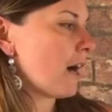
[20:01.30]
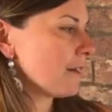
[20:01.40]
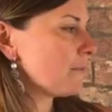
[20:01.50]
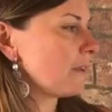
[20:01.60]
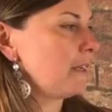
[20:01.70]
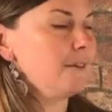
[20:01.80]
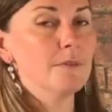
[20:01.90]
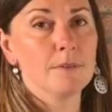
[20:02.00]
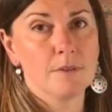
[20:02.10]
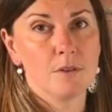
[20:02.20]
I
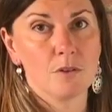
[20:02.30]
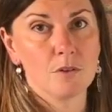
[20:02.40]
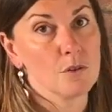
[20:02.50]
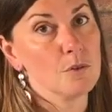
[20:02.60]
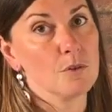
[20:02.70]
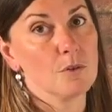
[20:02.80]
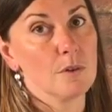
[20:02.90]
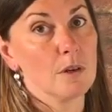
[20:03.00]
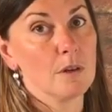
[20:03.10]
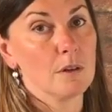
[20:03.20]
believe
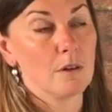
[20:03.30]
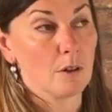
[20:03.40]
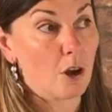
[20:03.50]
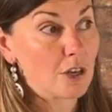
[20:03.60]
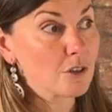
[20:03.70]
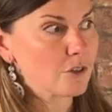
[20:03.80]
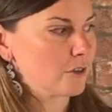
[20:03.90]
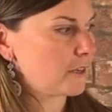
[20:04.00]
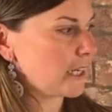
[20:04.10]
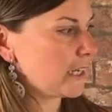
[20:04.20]
to a large
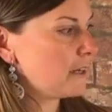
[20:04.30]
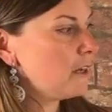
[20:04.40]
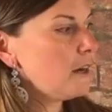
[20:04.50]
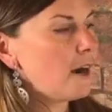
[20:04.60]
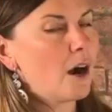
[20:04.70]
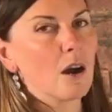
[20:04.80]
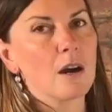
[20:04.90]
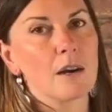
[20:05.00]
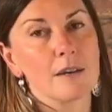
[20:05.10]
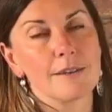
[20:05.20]
degree,
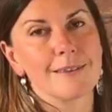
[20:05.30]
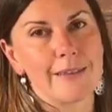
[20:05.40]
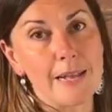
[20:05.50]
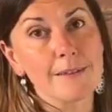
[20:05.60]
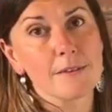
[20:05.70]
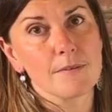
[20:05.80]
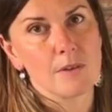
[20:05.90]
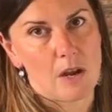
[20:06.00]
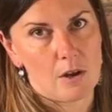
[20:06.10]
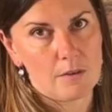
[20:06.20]
our sense of
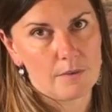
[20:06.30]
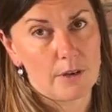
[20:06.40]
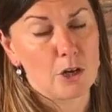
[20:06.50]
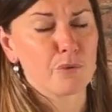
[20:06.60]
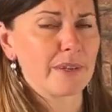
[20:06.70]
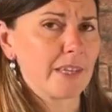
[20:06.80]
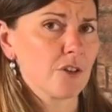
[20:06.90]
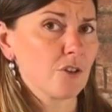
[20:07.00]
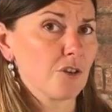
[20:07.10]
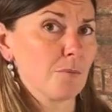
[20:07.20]
self and our
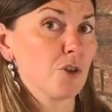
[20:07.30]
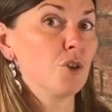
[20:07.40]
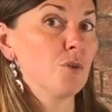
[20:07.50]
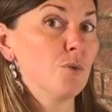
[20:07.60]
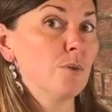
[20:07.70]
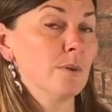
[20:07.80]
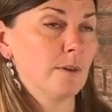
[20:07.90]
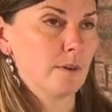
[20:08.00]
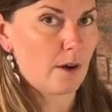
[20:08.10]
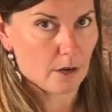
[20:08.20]
relationship to
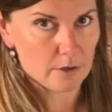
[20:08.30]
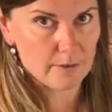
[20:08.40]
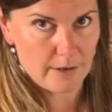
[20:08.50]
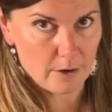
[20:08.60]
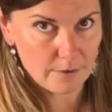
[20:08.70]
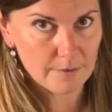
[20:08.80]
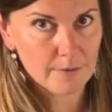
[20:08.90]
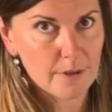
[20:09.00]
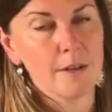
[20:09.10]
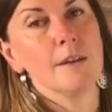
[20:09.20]

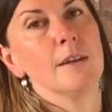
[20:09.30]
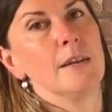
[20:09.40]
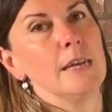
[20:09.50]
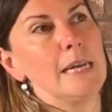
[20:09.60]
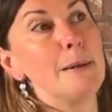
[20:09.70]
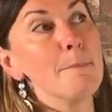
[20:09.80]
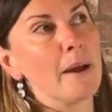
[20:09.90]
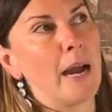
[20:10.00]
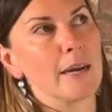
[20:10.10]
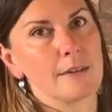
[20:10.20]
ourself
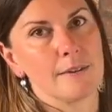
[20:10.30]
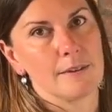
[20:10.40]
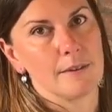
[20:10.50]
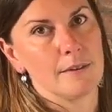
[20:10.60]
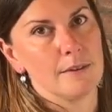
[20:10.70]
impacts